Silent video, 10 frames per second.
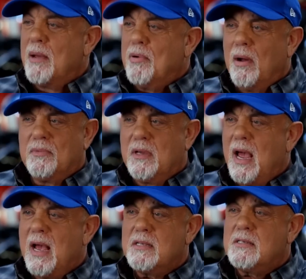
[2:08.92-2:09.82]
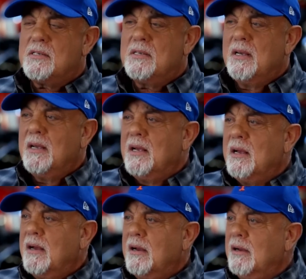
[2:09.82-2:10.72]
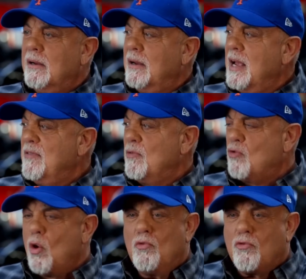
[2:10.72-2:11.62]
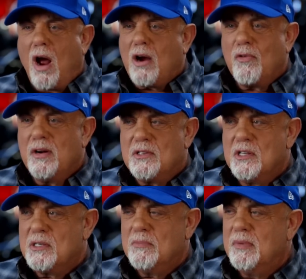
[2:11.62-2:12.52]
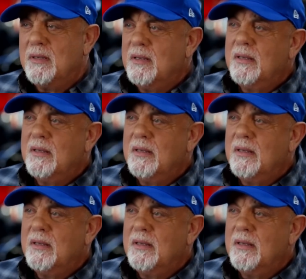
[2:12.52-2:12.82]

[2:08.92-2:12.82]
I pumped gas, I even wrote rock criticism.